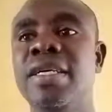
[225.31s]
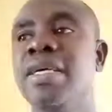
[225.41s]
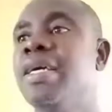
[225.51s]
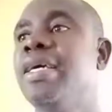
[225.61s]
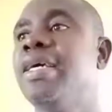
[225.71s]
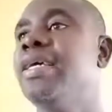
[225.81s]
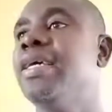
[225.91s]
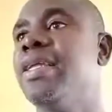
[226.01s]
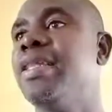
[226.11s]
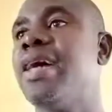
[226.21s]
in their
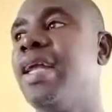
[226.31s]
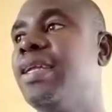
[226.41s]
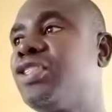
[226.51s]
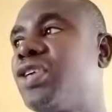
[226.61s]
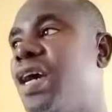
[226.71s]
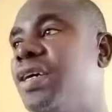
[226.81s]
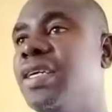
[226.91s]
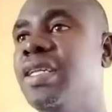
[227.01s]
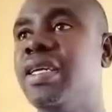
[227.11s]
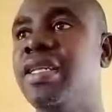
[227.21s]

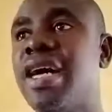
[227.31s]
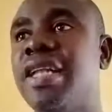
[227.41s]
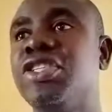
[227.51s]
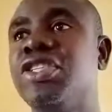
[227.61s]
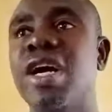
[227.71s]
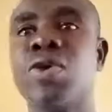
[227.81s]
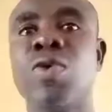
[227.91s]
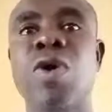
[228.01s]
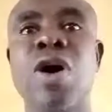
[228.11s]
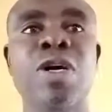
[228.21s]
literary quarrel with